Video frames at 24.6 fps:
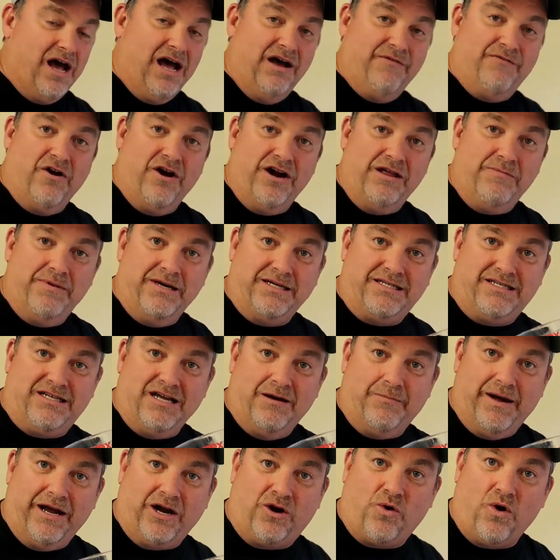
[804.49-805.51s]
I've already mixed
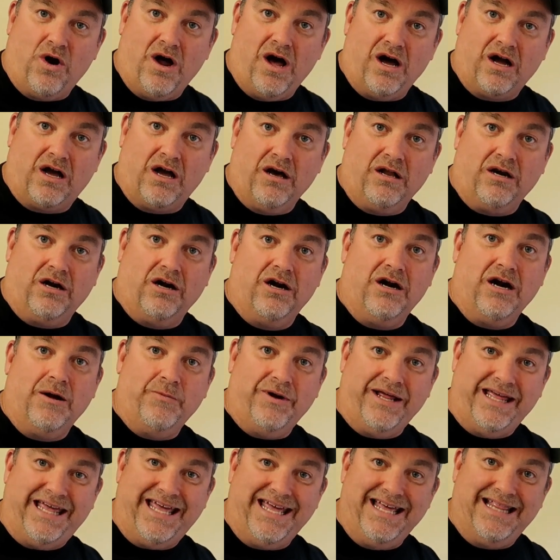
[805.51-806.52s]
up my craw color.
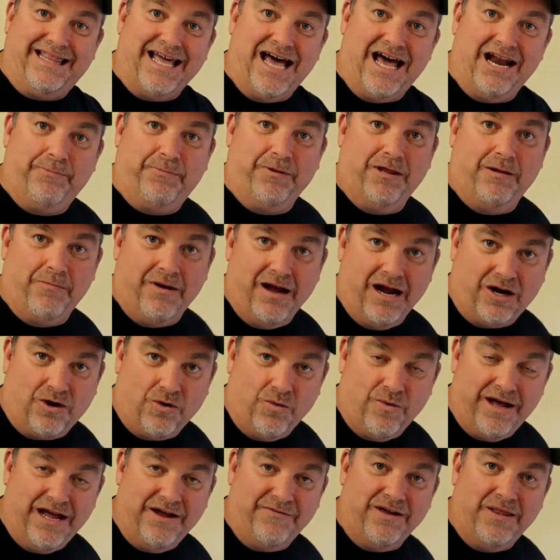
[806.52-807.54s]
I'm going to heat that up in the
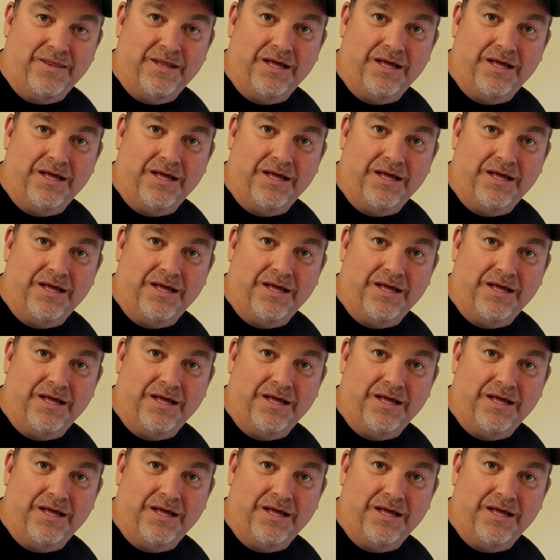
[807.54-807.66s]
microwave,